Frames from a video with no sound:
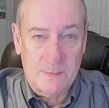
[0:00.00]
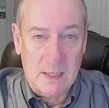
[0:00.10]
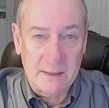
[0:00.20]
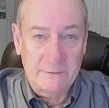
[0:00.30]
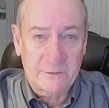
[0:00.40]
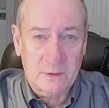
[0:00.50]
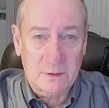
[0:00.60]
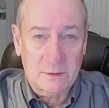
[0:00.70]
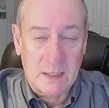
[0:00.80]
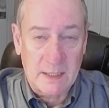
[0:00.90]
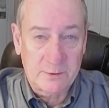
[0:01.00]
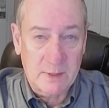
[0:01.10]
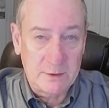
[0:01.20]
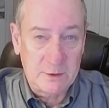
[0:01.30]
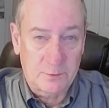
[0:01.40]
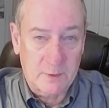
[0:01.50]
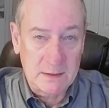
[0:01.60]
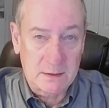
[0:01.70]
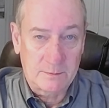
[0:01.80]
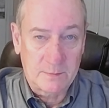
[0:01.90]
mined for high-grade
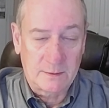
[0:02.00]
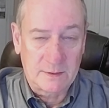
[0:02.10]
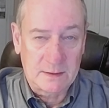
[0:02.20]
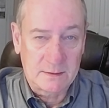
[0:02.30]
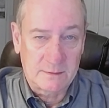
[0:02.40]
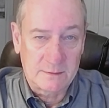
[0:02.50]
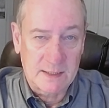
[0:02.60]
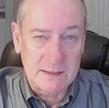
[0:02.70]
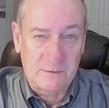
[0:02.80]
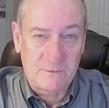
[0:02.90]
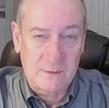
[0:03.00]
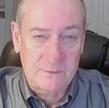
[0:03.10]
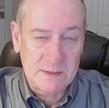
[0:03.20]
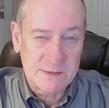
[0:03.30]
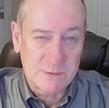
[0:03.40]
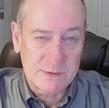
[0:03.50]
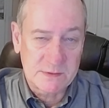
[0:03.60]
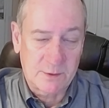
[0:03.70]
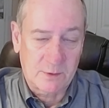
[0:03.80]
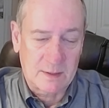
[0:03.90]
uranium in the 1950s.
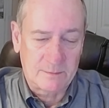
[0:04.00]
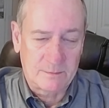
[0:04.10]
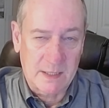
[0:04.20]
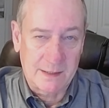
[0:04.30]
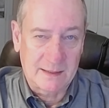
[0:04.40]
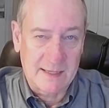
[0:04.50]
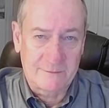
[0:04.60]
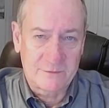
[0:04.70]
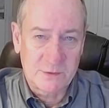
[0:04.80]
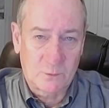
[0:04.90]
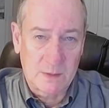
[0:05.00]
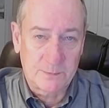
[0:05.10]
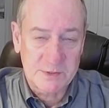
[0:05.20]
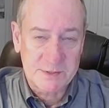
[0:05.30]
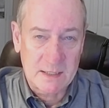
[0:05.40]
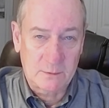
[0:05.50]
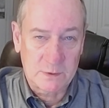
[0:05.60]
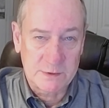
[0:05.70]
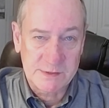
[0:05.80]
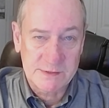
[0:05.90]
They're mining an average of 1%,
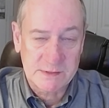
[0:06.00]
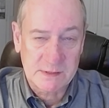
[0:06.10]
which is